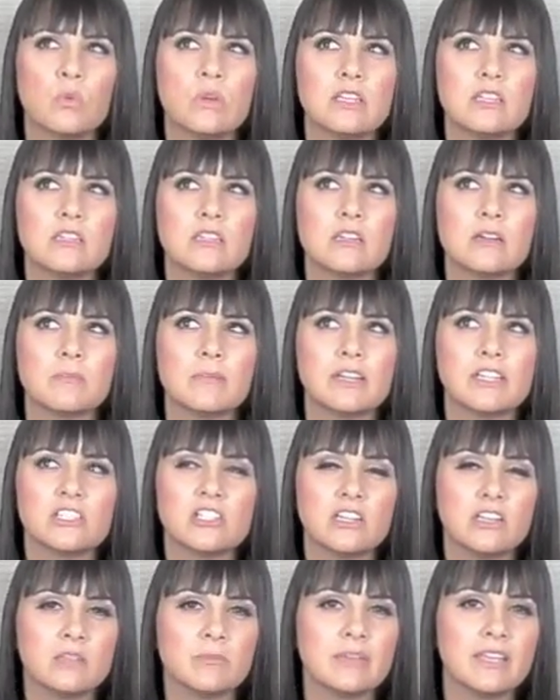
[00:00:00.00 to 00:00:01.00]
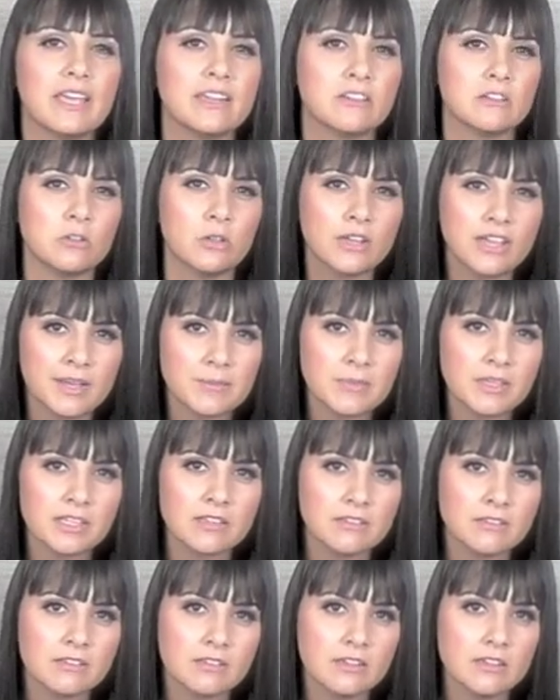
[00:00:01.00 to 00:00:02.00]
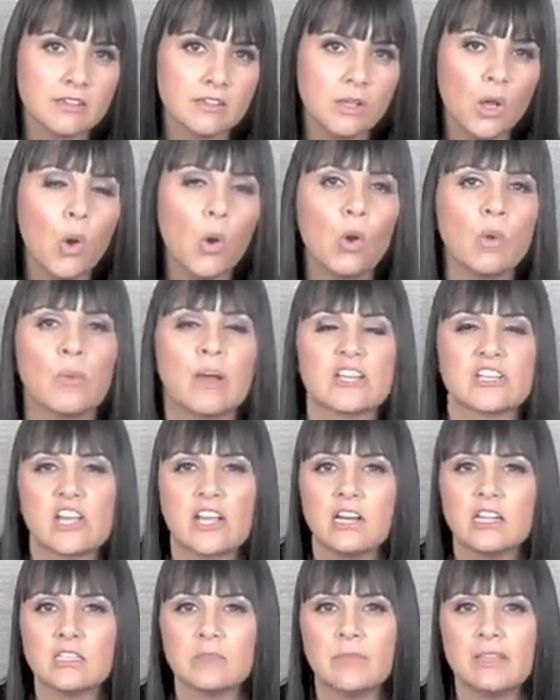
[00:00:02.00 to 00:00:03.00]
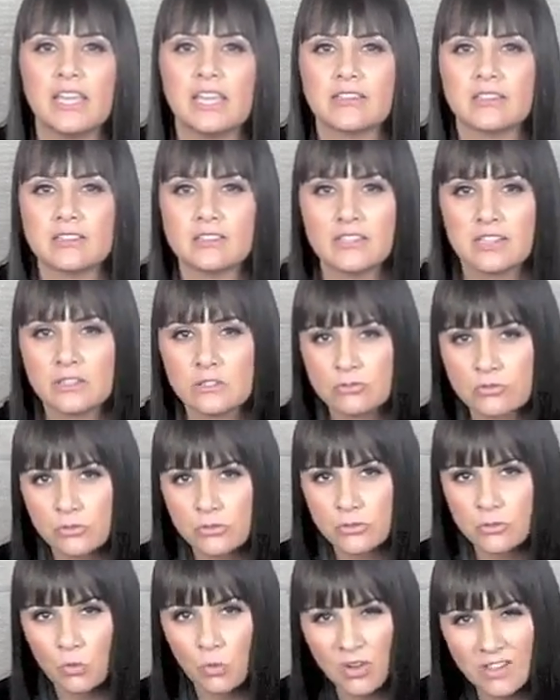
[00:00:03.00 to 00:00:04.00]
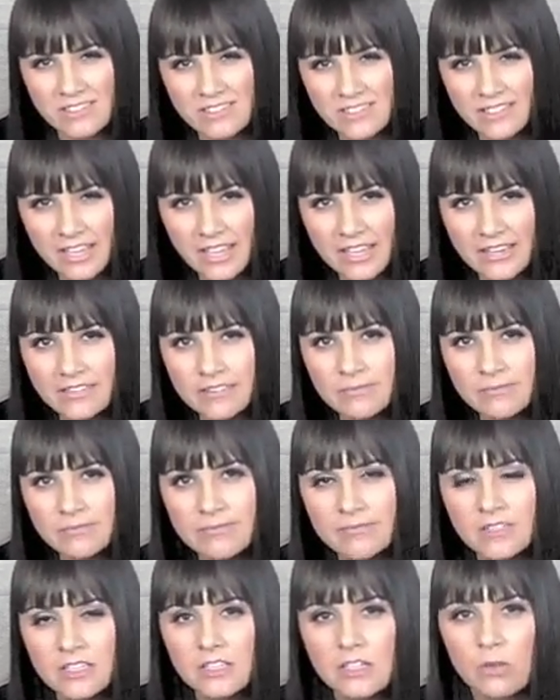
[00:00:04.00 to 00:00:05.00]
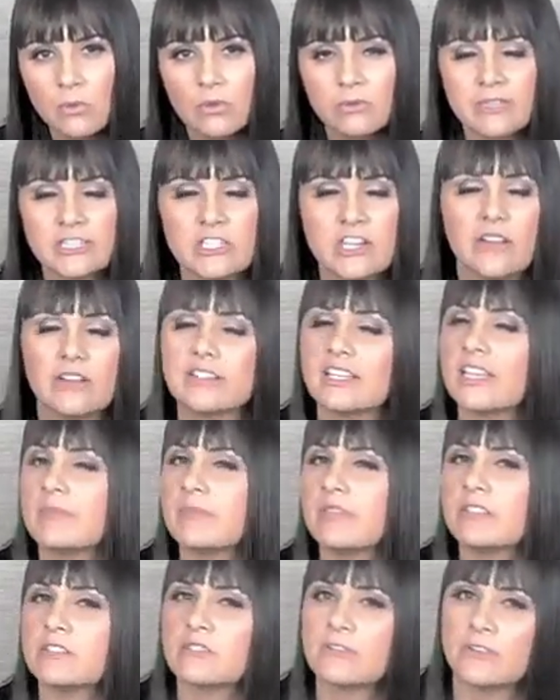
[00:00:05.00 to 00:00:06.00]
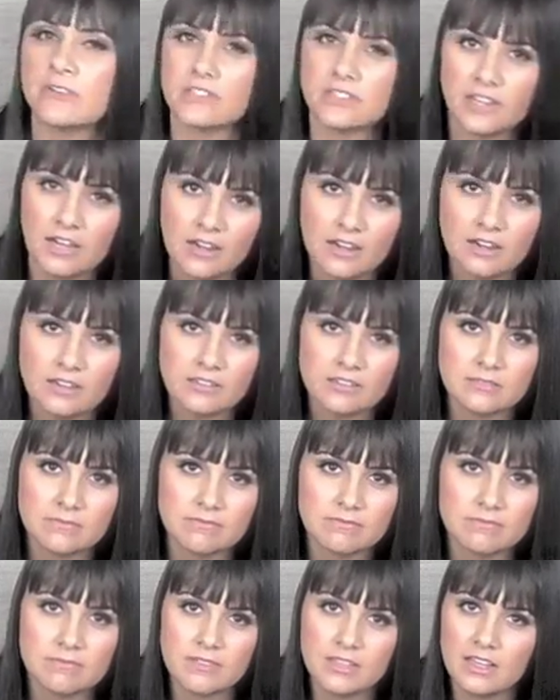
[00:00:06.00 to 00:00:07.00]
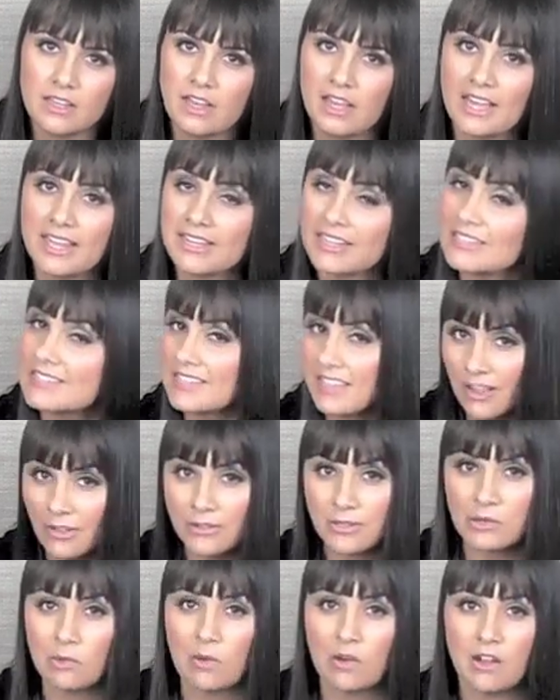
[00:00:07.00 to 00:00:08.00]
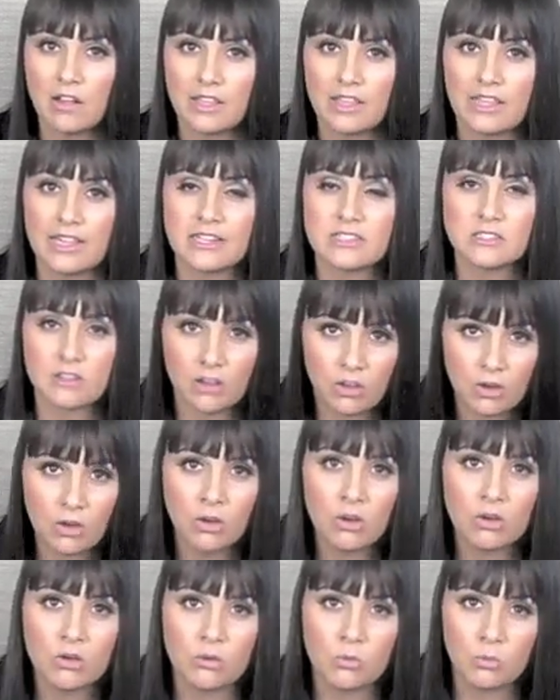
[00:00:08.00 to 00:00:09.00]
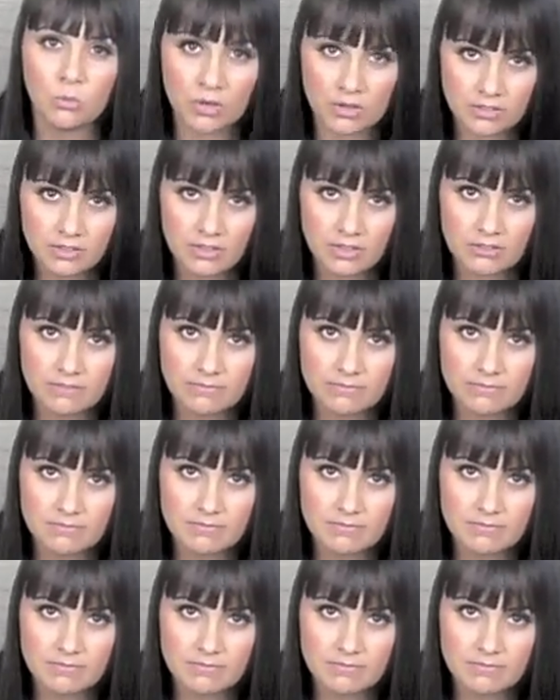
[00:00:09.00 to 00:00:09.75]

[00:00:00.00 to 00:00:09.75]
When my child began to look at me, when my child began to say his first words again, when my child gave me his first hug, I can tell you, it's all worth it.